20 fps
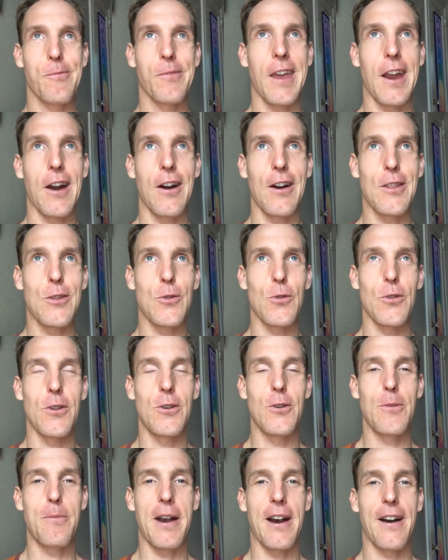carry through the
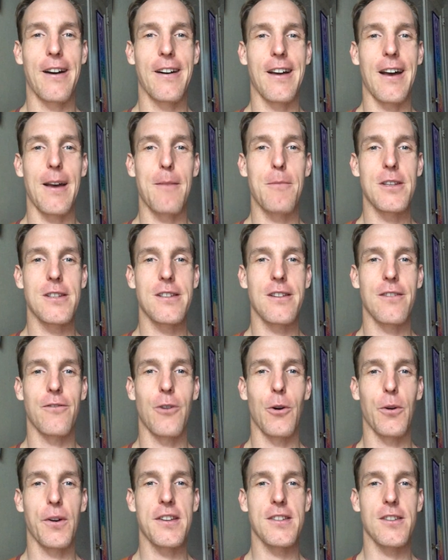new paradigm is to
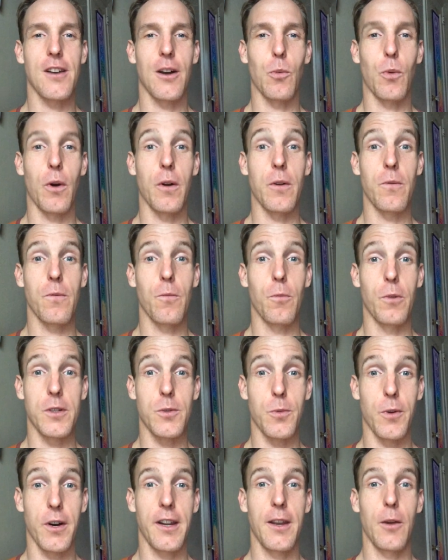focus on
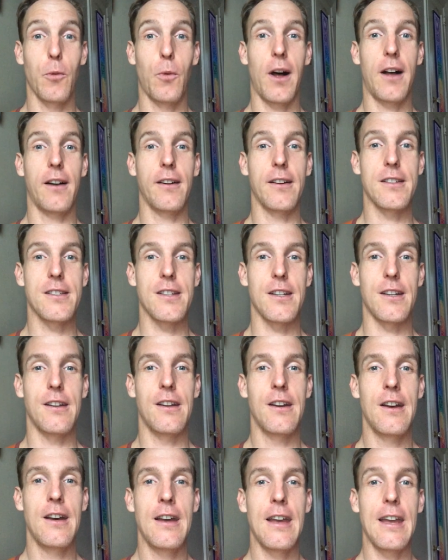what's working well and to
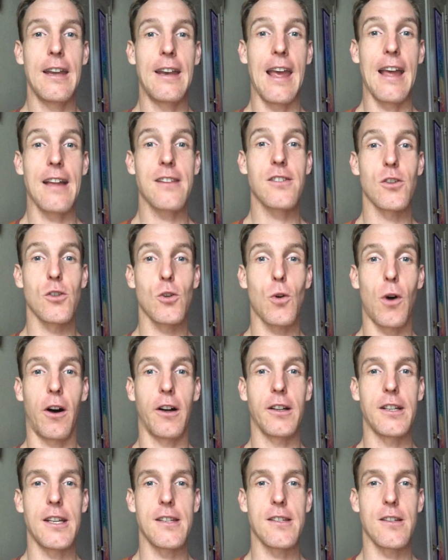enhance those
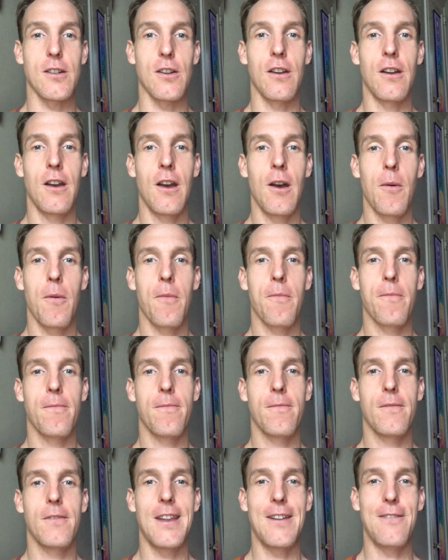qualities and
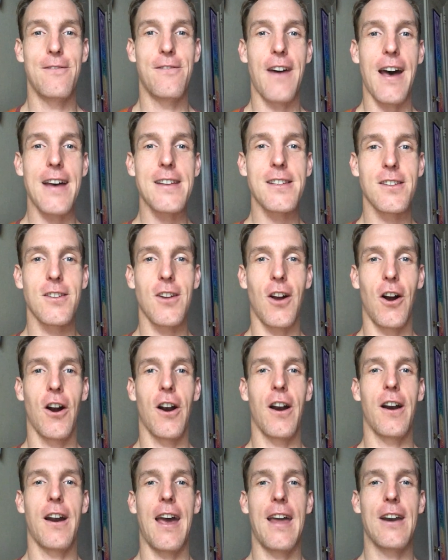invest
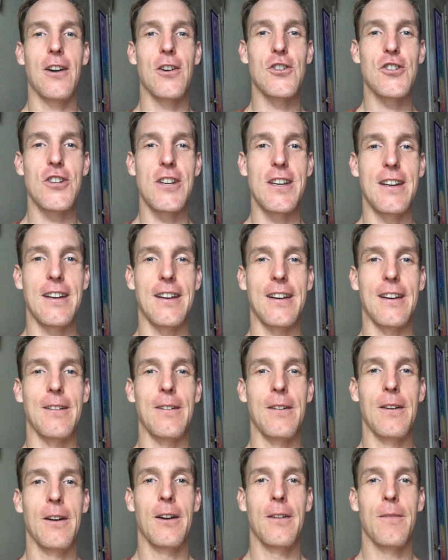our energy
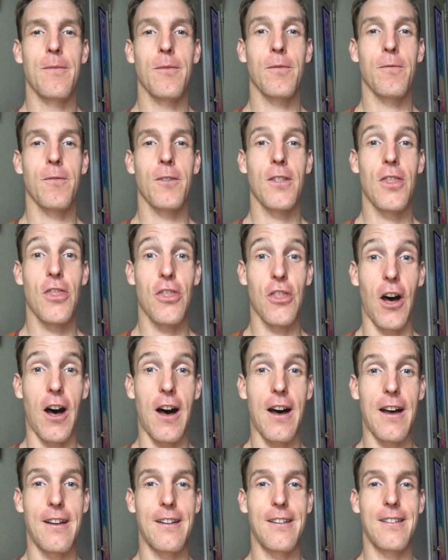and
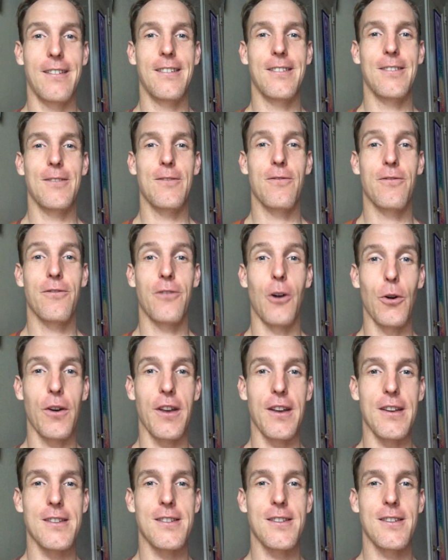thought
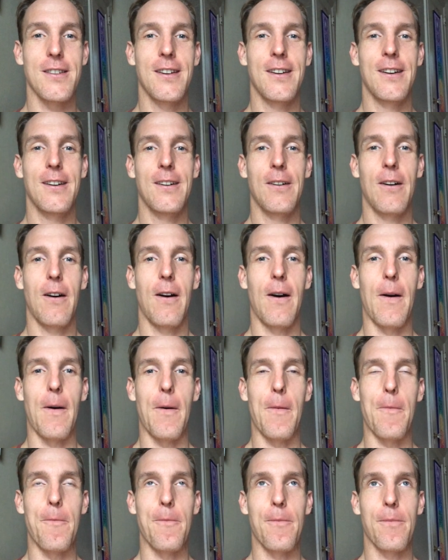focus
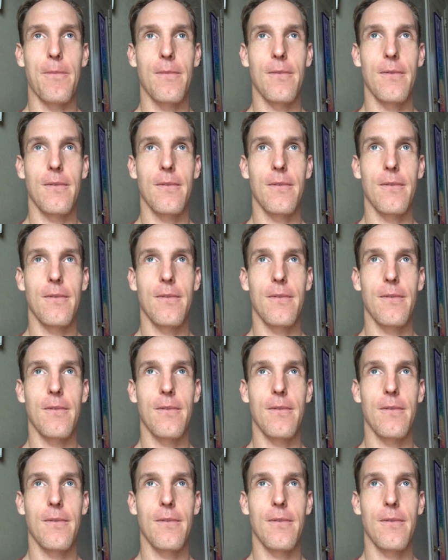um,